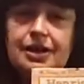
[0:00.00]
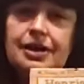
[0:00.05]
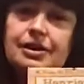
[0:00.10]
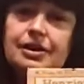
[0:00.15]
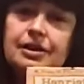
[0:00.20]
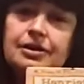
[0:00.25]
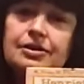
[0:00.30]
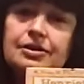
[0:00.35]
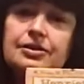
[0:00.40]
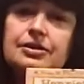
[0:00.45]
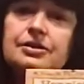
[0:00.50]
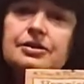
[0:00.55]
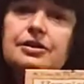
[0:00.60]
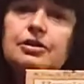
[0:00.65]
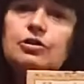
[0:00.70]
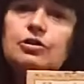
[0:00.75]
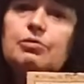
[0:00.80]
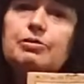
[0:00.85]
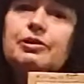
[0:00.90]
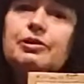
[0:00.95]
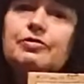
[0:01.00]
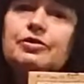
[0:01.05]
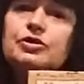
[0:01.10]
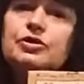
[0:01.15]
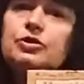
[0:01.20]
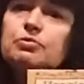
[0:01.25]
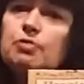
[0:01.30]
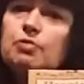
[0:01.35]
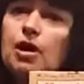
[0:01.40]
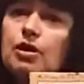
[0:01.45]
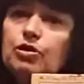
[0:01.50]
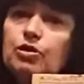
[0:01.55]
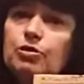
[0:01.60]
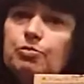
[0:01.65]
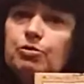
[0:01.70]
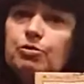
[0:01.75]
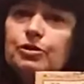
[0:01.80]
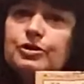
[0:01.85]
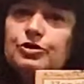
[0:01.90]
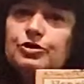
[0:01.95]
Now this is a little bit of a smaller
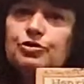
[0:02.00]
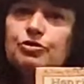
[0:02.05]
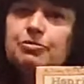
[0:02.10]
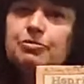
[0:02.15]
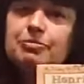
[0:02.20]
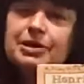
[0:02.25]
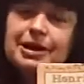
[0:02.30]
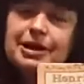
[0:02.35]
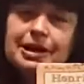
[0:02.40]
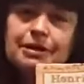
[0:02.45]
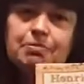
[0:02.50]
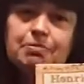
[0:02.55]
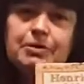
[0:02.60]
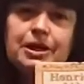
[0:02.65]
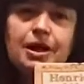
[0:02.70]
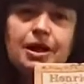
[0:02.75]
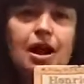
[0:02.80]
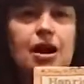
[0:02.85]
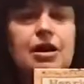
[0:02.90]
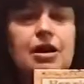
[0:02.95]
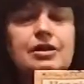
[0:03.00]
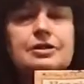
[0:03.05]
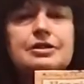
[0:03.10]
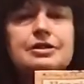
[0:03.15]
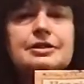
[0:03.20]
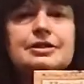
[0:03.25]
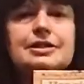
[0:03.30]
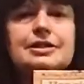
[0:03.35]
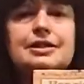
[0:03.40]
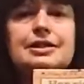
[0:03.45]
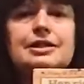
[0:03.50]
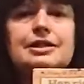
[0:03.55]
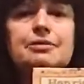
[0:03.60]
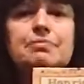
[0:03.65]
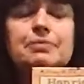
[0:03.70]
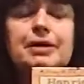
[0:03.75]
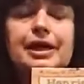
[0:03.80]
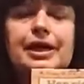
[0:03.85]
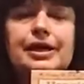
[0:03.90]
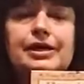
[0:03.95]
book, so it might be hard to see the
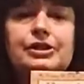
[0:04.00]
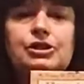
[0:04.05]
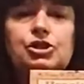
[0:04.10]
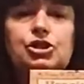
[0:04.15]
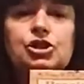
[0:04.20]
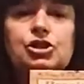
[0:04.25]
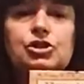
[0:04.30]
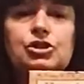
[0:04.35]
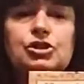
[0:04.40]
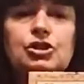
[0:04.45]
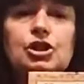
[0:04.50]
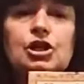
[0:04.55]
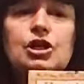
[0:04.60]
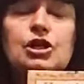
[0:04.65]
pages.